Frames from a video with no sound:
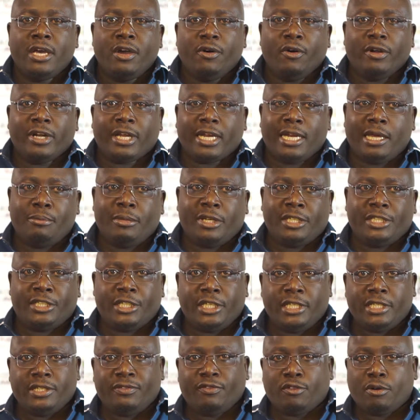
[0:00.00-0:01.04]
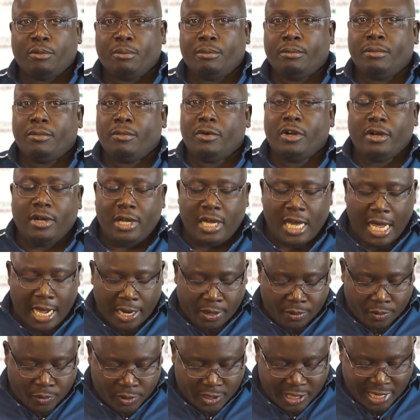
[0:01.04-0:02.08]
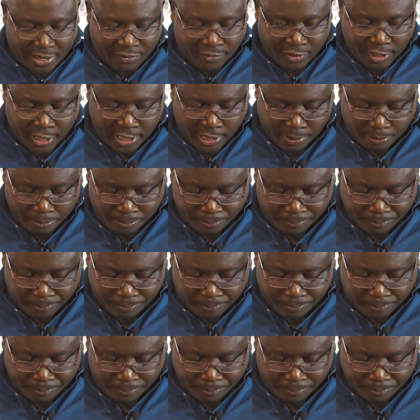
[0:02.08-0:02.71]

on climate change from across Africa.